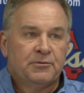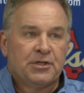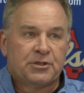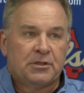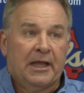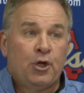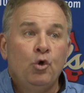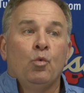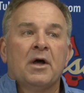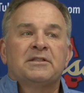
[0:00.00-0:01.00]
just like
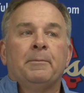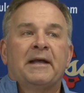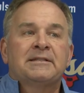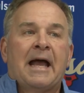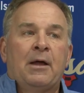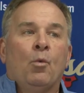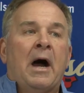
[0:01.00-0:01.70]
who was the best guy and